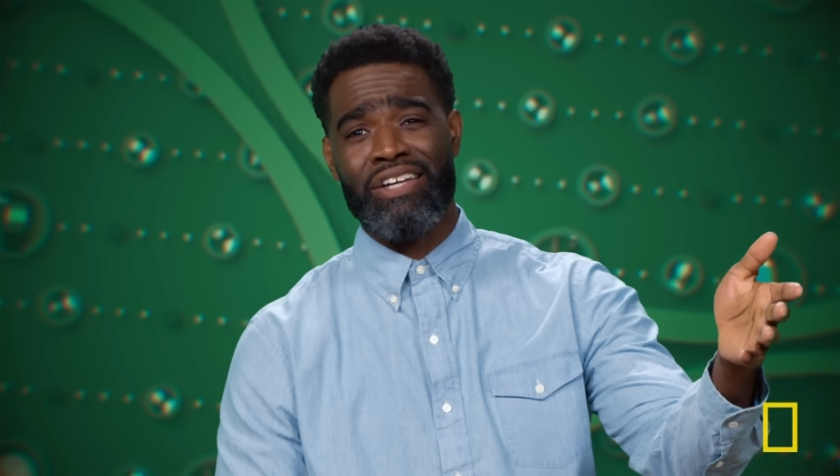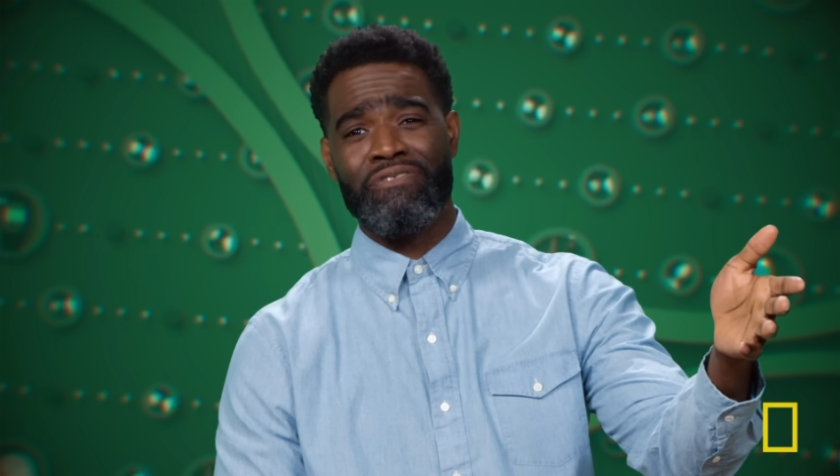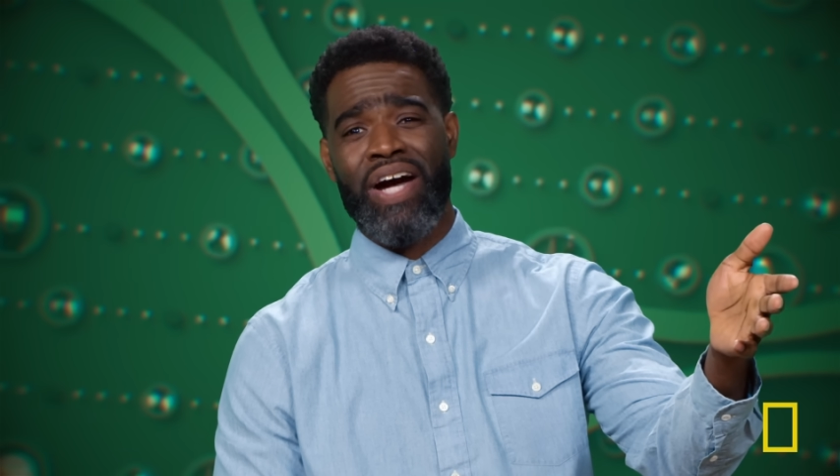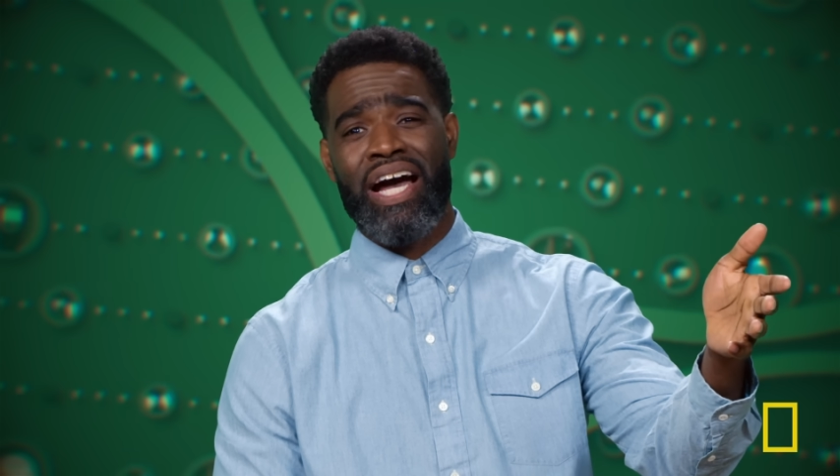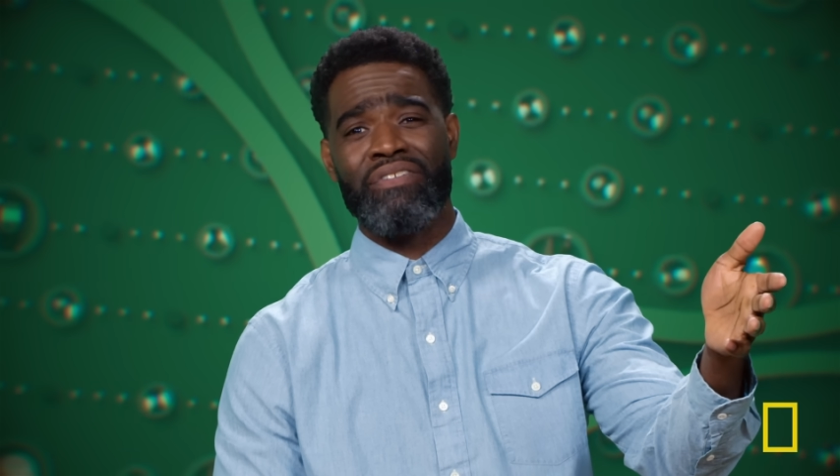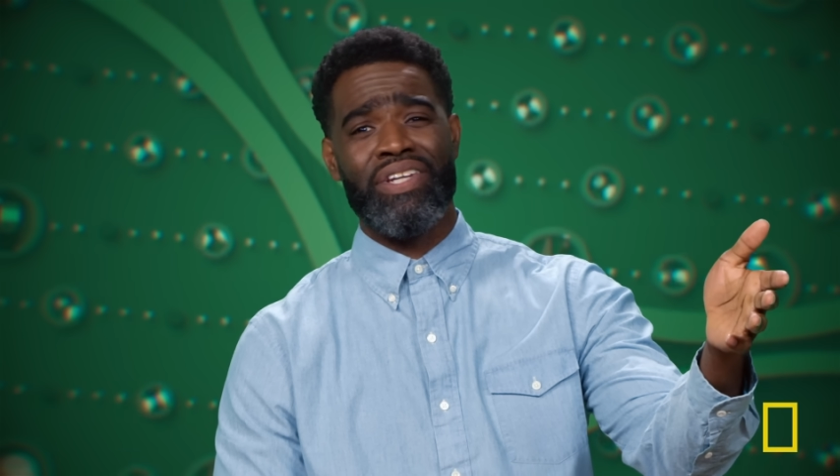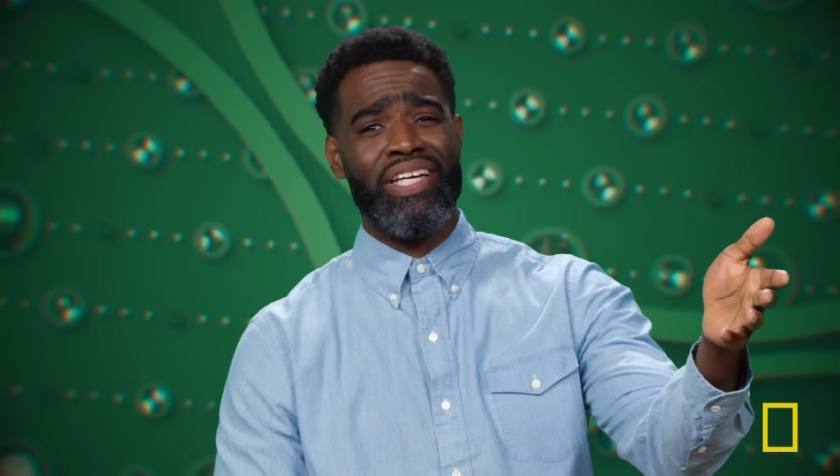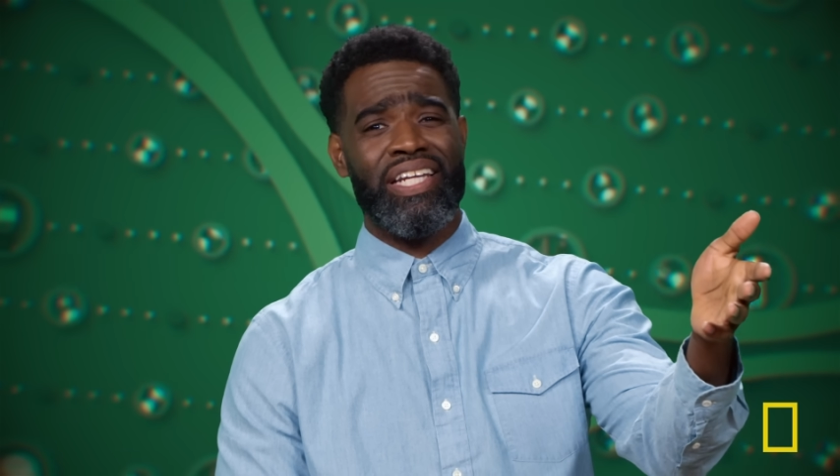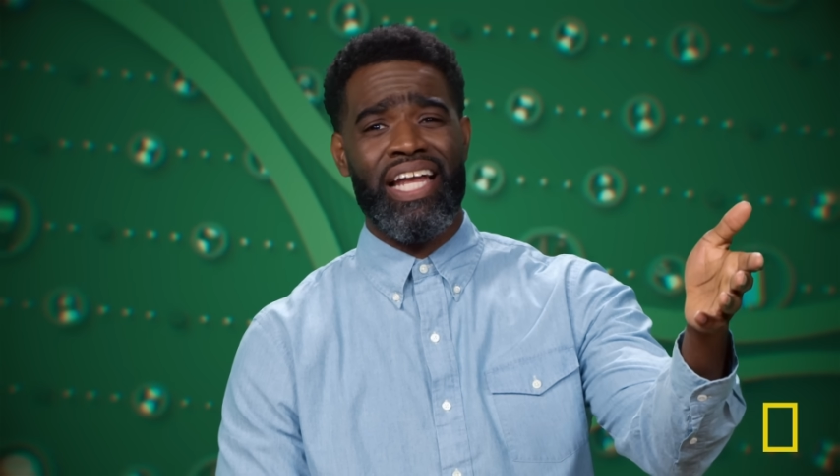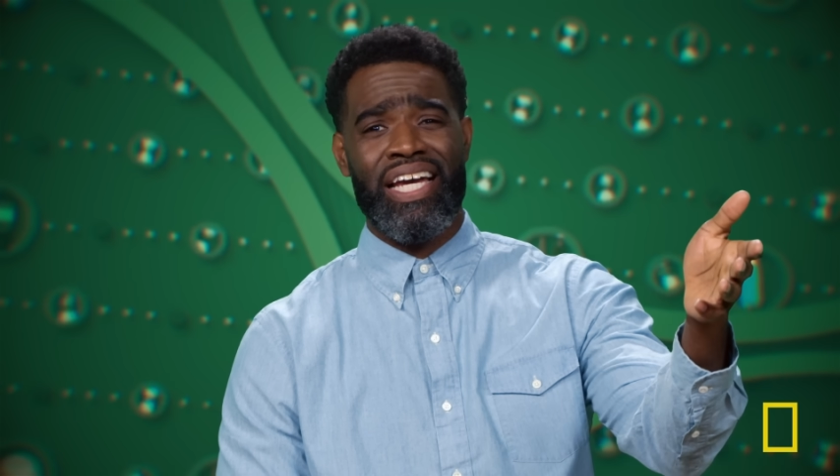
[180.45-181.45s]
35
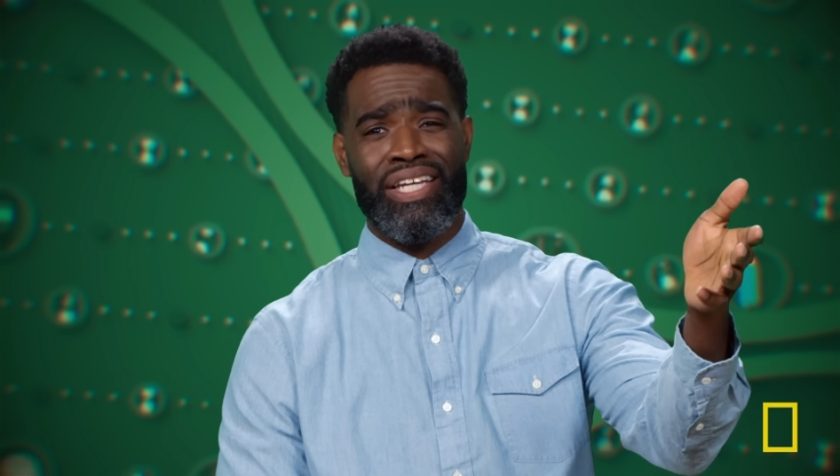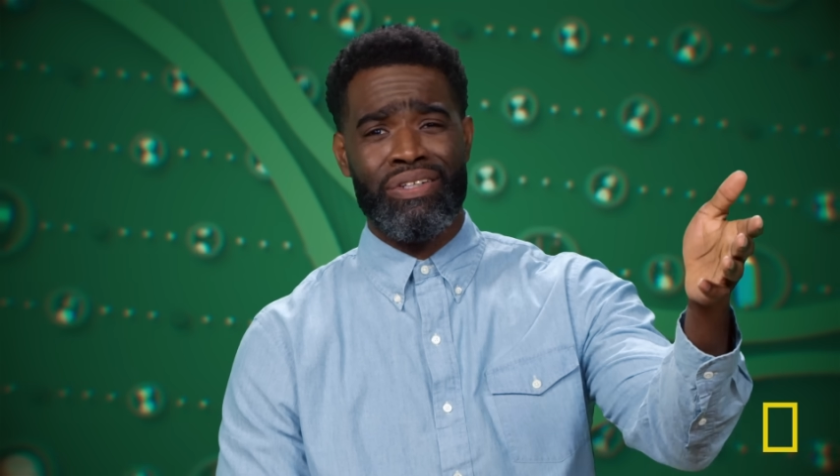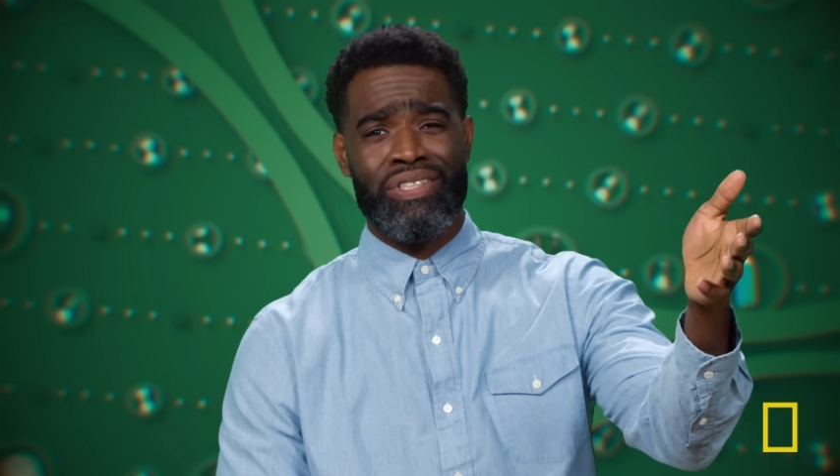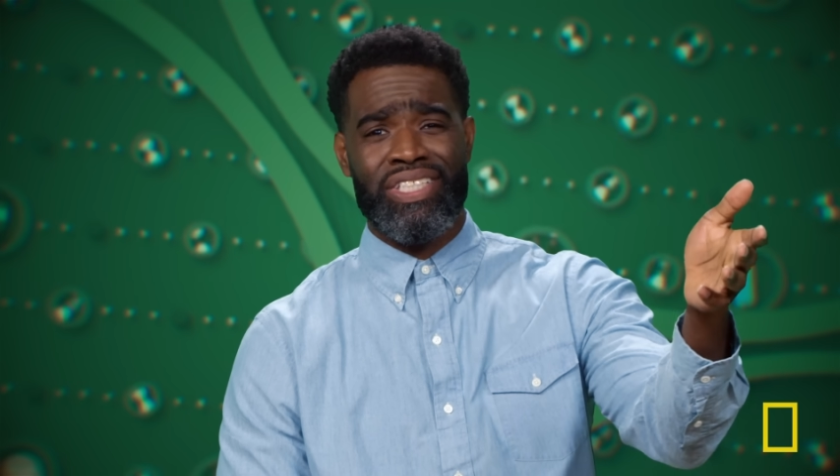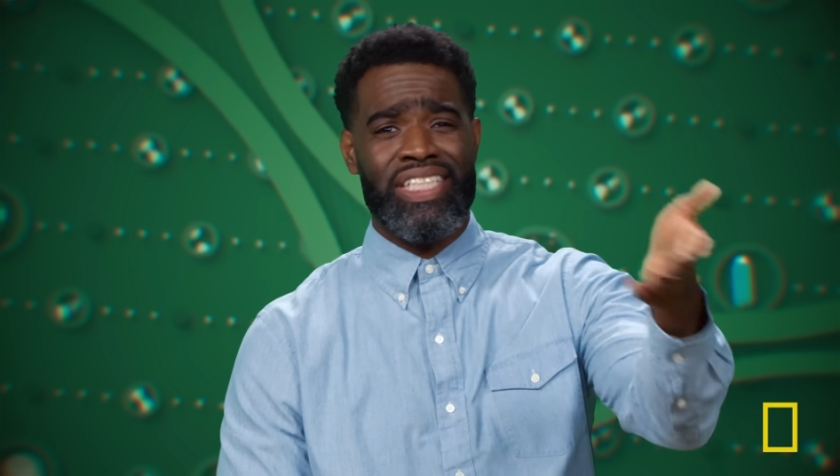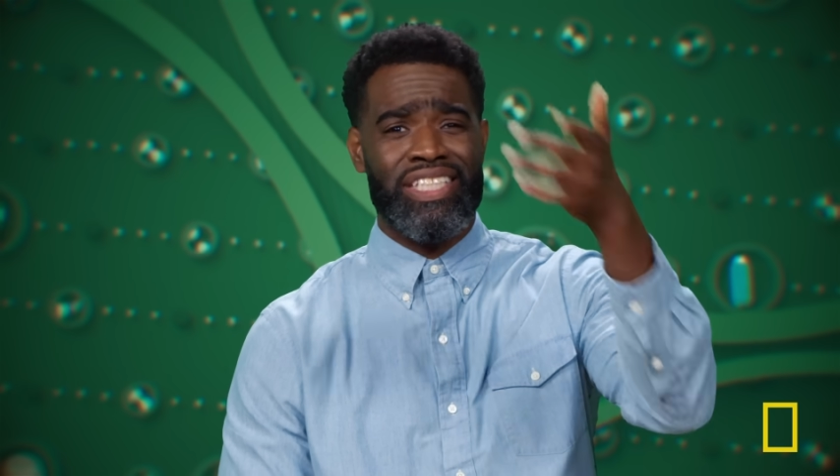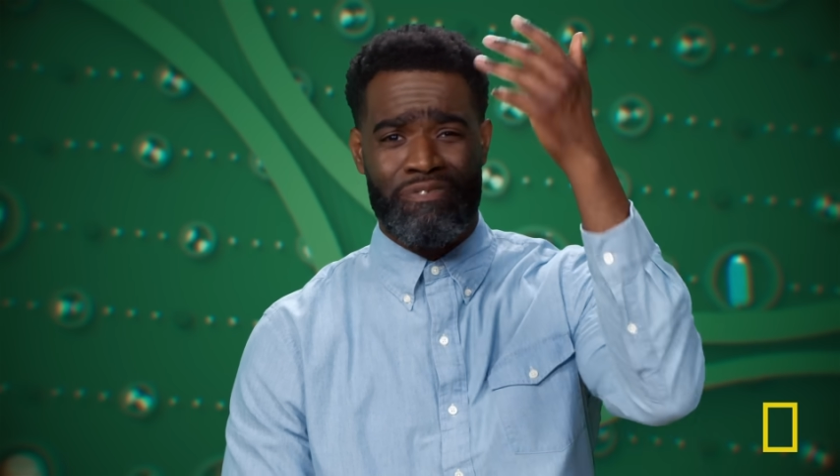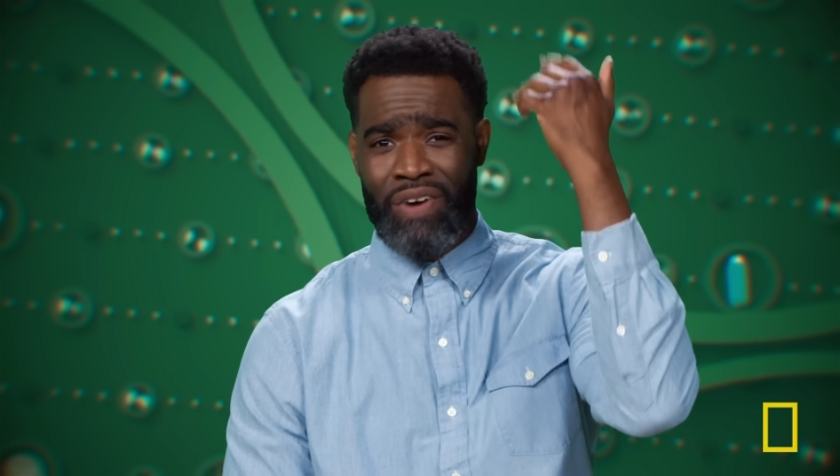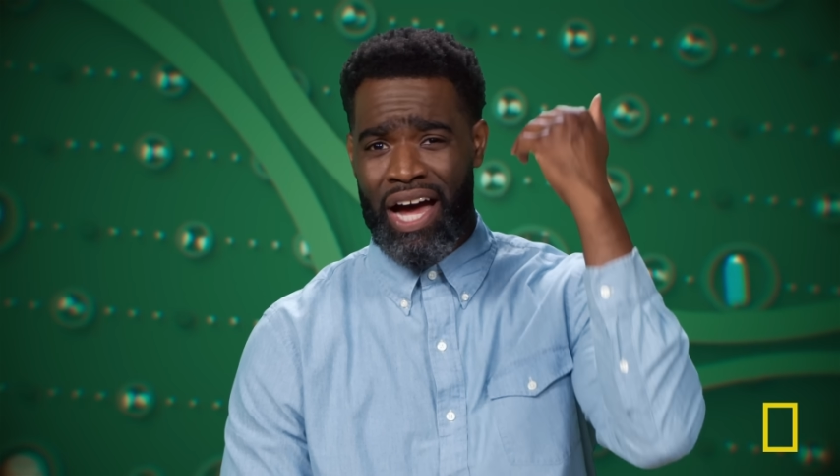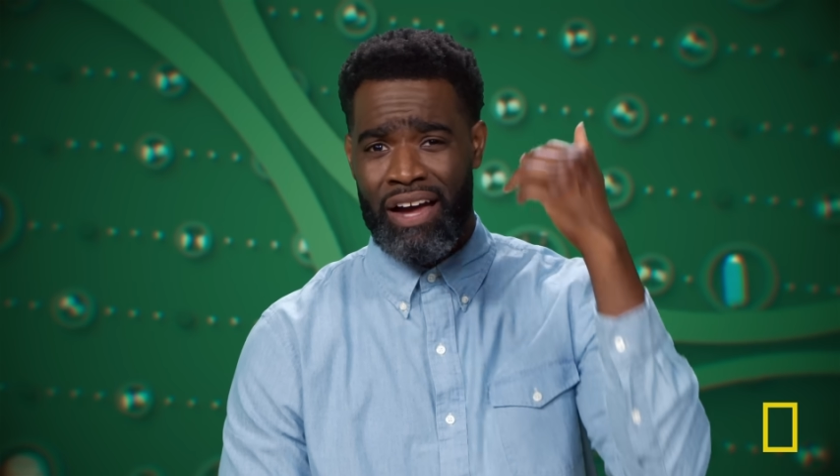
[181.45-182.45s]
looking like you're
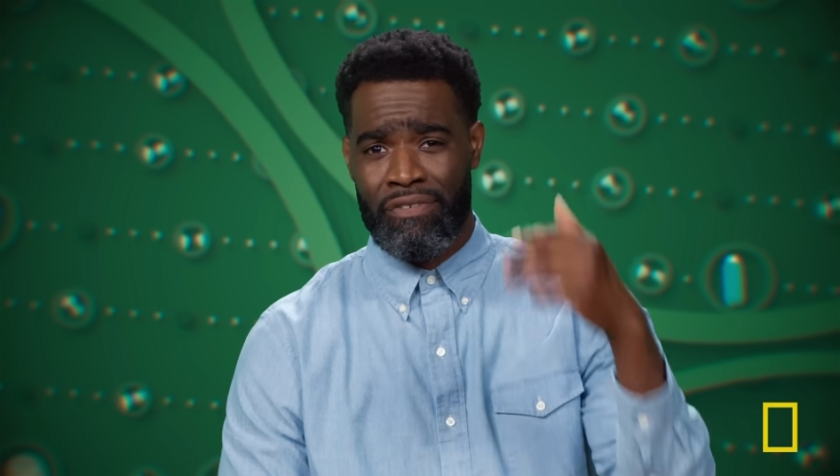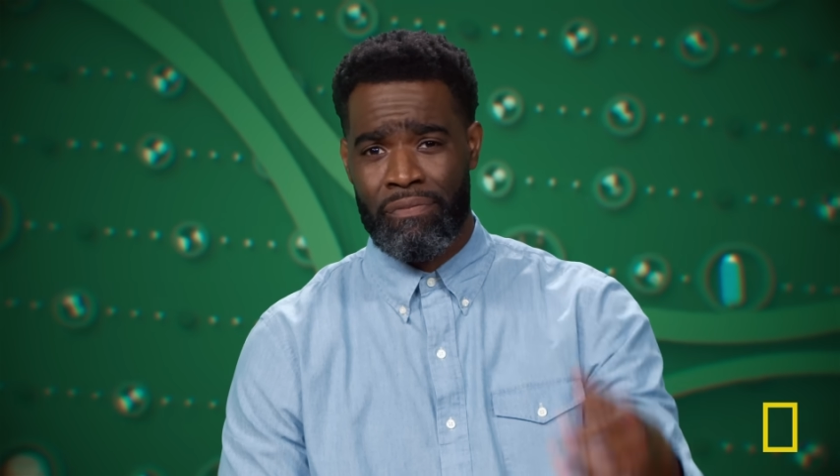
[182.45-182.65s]
65.